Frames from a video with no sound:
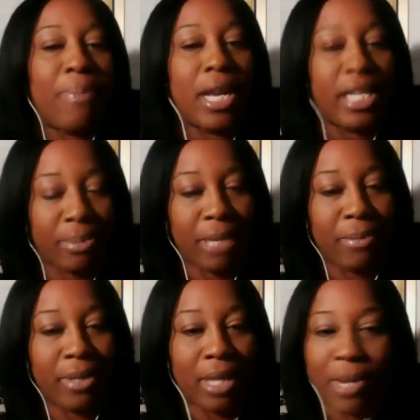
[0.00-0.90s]
punish
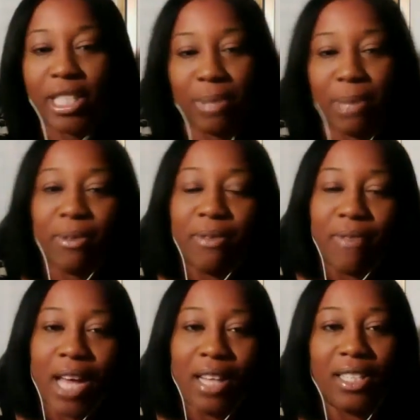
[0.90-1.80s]
people. They punish people with
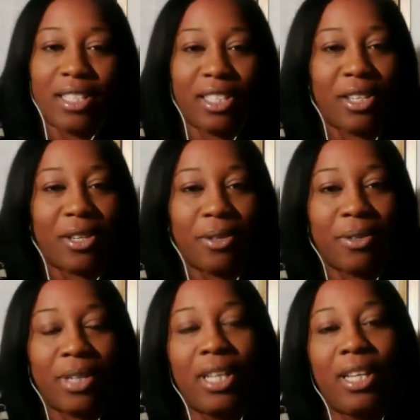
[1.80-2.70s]
violence. So,
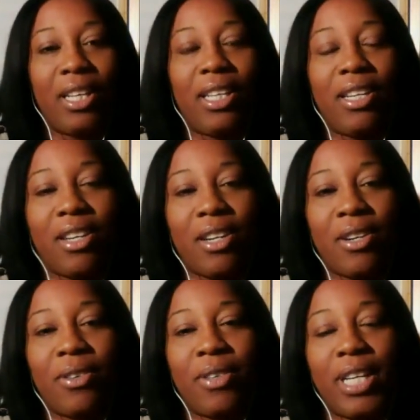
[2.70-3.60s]

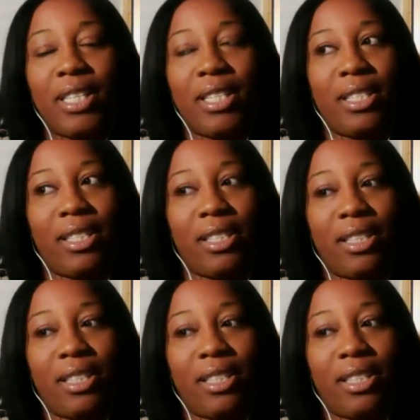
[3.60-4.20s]
it's...